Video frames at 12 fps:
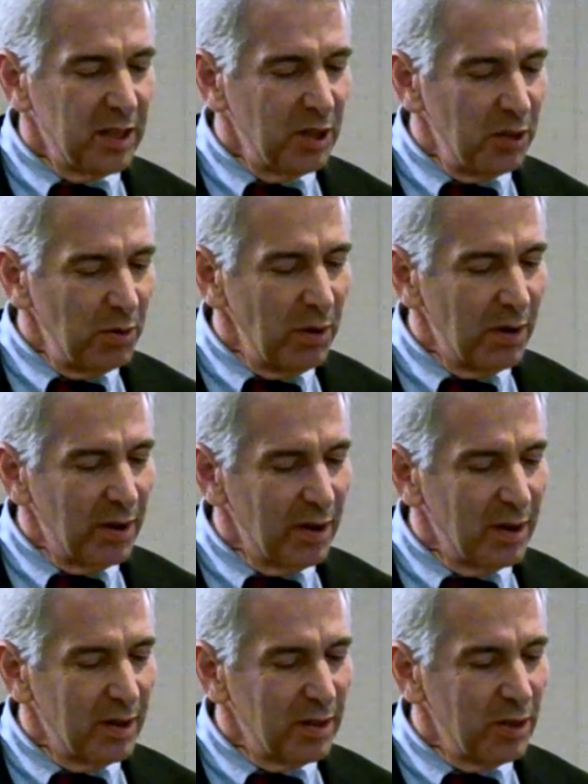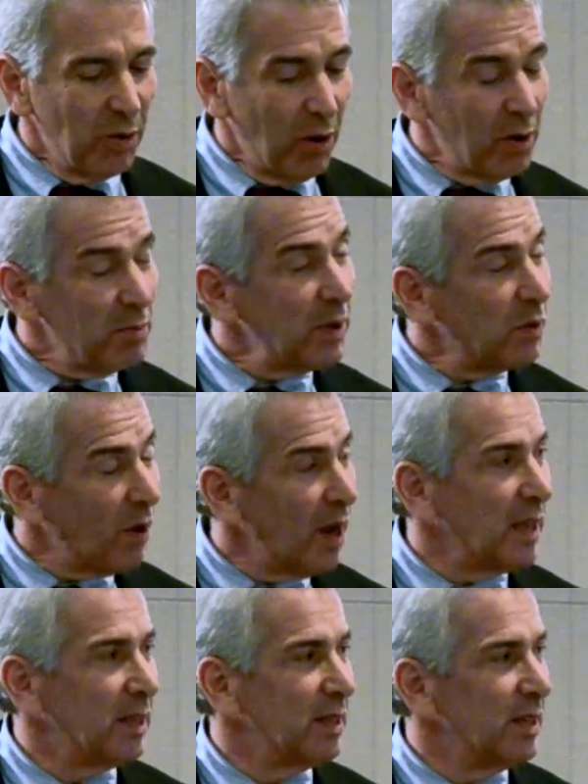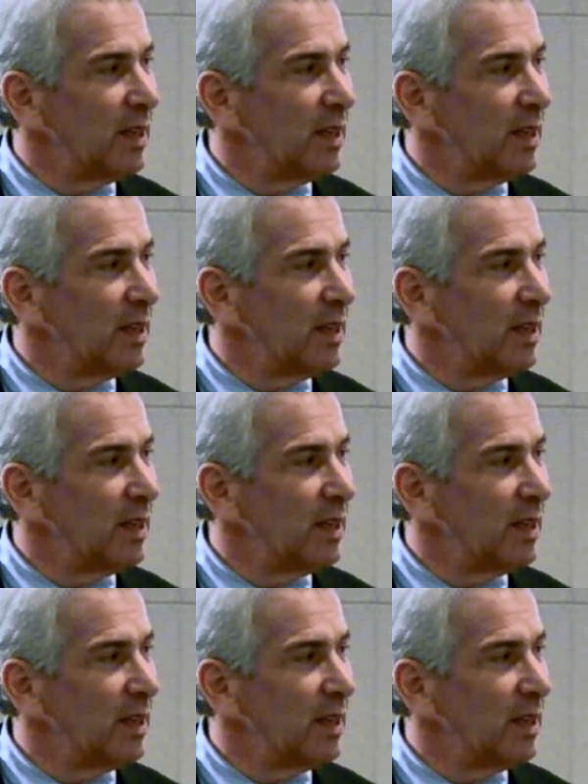You heard me right.